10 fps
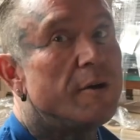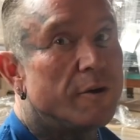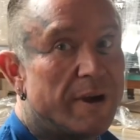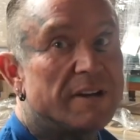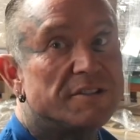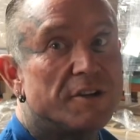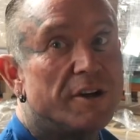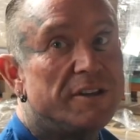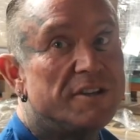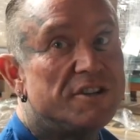are
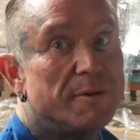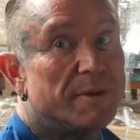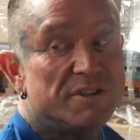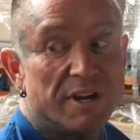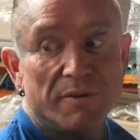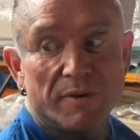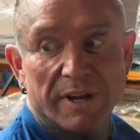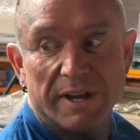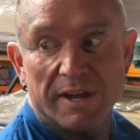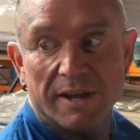outside the gym, and
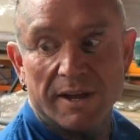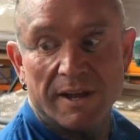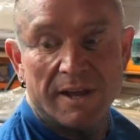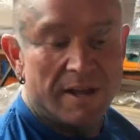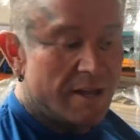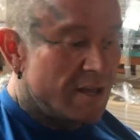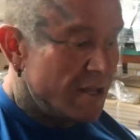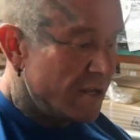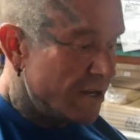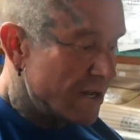generally,
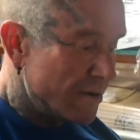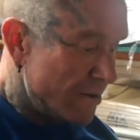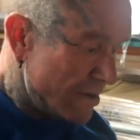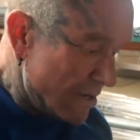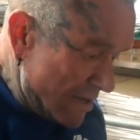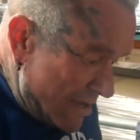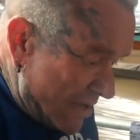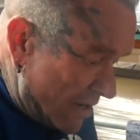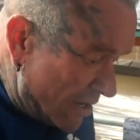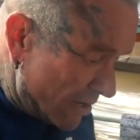you know,
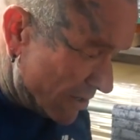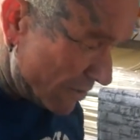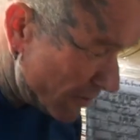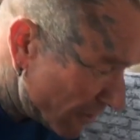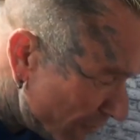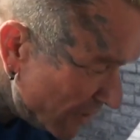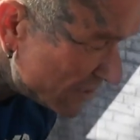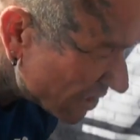I, I finish